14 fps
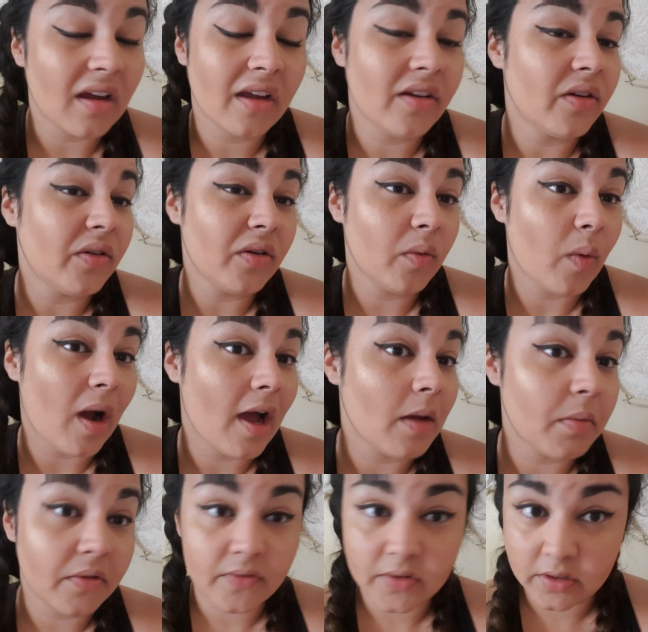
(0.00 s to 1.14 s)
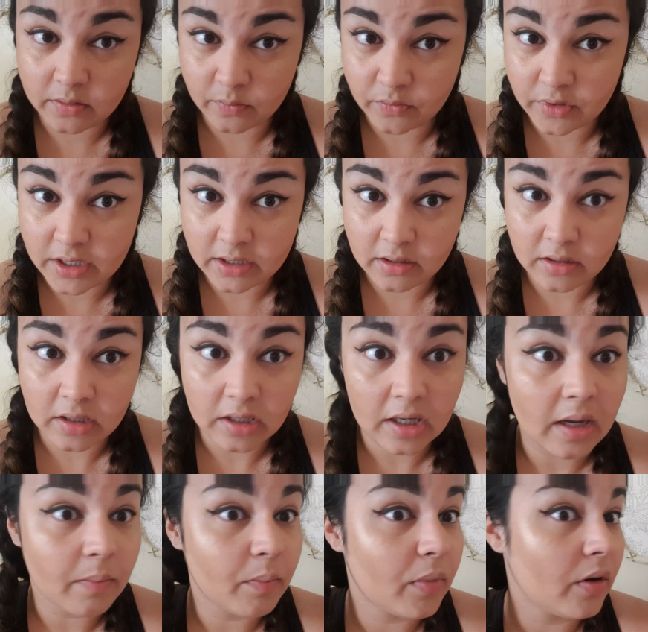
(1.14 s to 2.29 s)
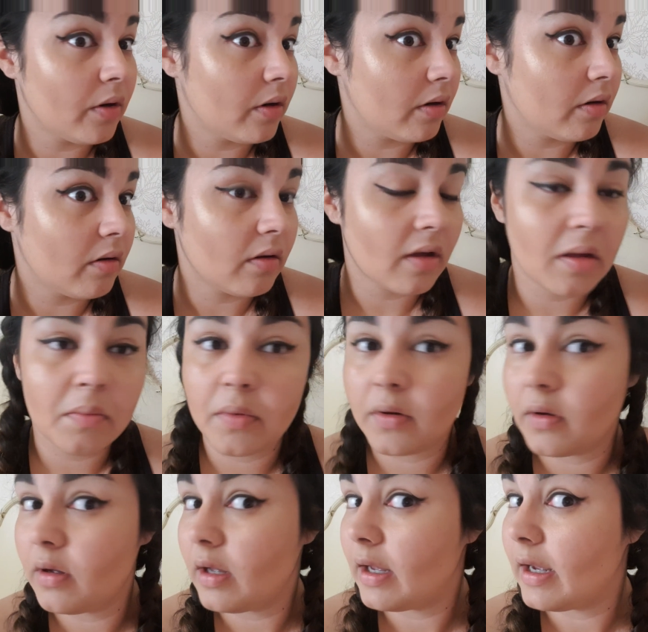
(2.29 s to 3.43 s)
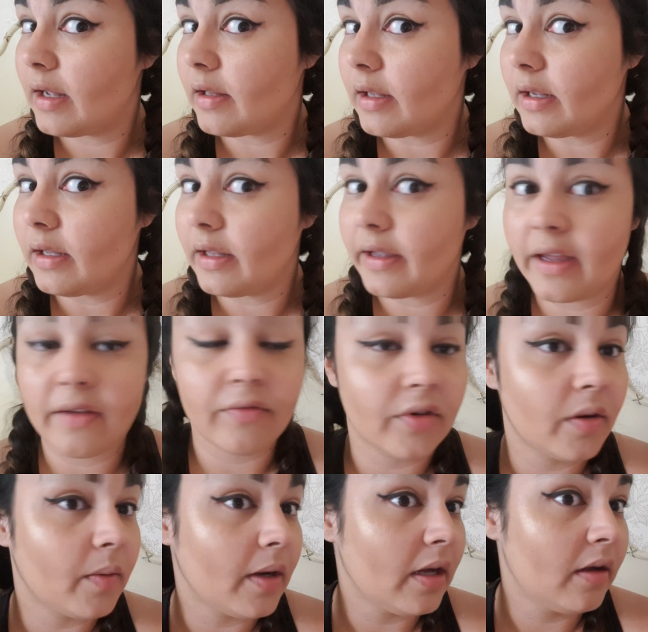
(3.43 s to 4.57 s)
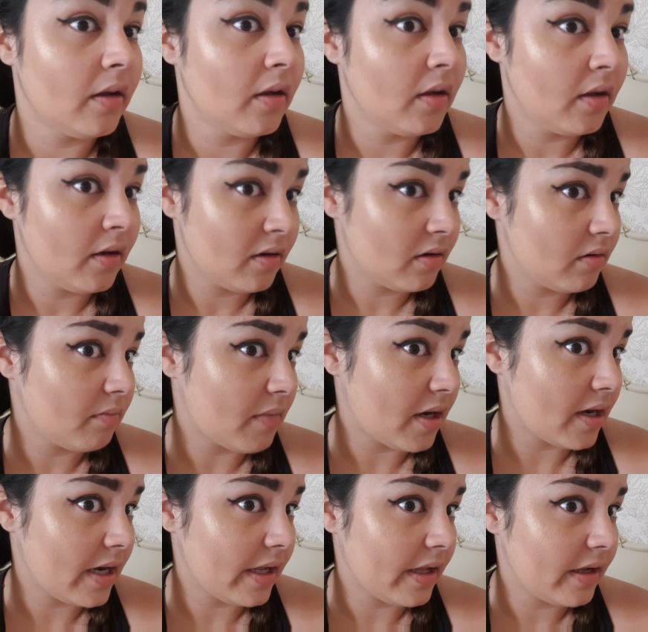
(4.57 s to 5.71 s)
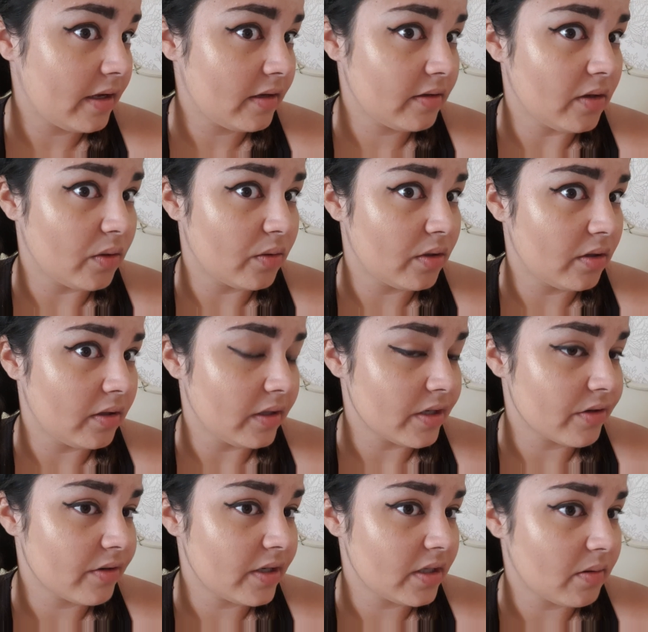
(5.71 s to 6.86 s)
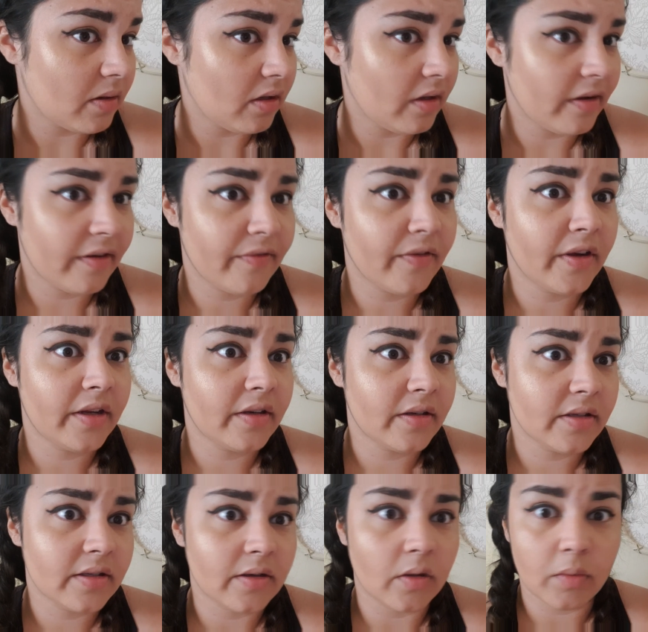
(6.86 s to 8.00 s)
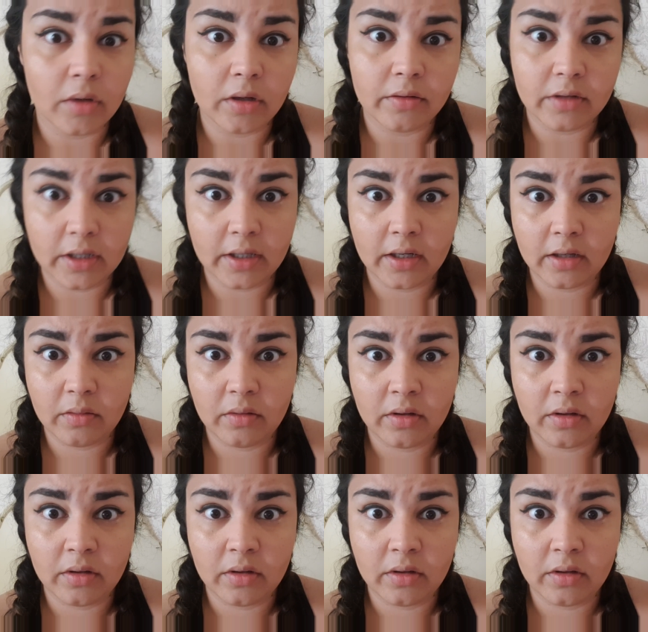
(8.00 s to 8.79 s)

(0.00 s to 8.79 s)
don't know why, but for some reason I put a highlight like everywhere. My highlight is gold and glittery, so I look like a fucking disco ball right now.